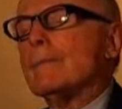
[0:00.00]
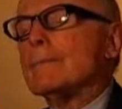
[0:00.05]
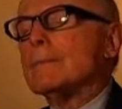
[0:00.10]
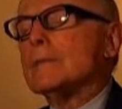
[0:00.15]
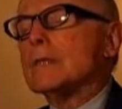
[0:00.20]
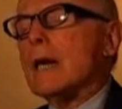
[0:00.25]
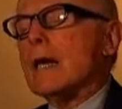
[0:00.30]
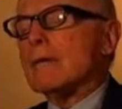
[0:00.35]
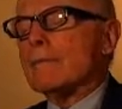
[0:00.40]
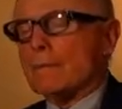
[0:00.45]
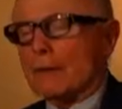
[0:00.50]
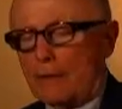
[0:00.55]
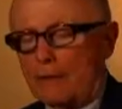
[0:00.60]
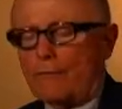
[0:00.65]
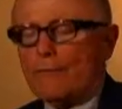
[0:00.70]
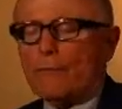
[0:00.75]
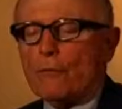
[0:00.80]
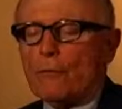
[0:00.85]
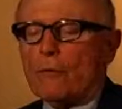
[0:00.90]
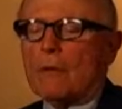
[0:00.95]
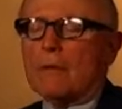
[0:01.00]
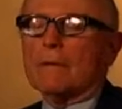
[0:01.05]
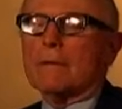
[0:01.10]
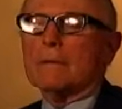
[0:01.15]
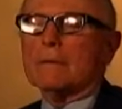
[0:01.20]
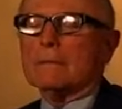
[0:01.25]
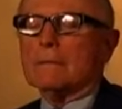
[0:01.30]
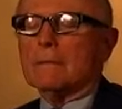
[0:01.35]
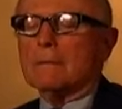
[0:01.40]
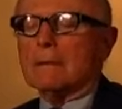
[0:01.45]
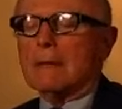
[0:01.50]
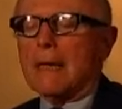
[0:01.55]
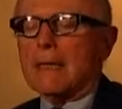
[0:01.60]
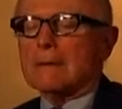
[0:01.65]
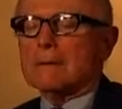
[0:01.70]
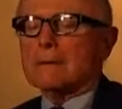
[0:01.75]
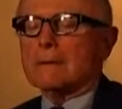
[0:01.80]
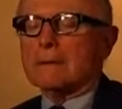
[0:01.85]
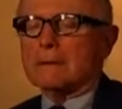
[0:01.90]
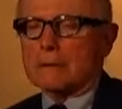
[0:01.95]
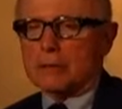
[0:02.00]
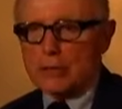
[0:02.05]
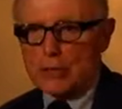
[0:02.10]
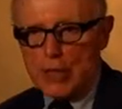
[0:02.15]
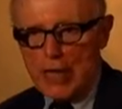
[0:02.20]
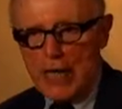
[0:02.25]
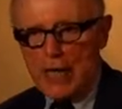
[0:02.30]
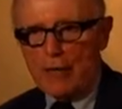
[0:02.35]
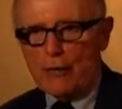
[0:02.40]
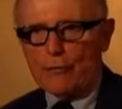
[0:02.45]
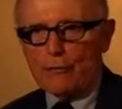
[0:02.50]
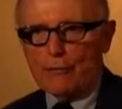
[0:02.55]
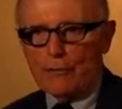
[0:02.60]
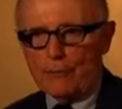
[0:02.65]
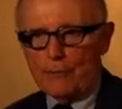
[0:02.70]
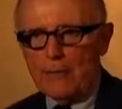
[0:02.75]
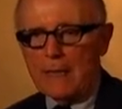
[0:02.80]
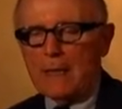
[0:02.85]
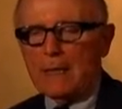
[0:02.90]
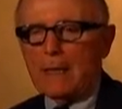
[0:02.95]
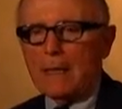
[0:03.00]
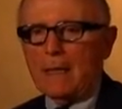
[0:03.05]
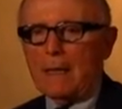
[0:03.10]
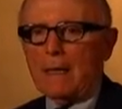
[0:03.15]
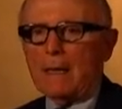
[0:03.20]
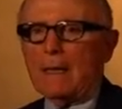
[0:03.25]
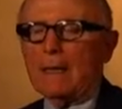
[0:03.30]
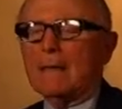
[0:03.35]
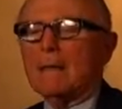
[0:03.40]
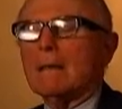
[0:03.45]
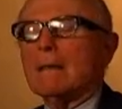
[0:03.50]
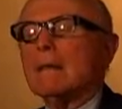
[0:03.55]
John Vilforth, who actually chaired the meeting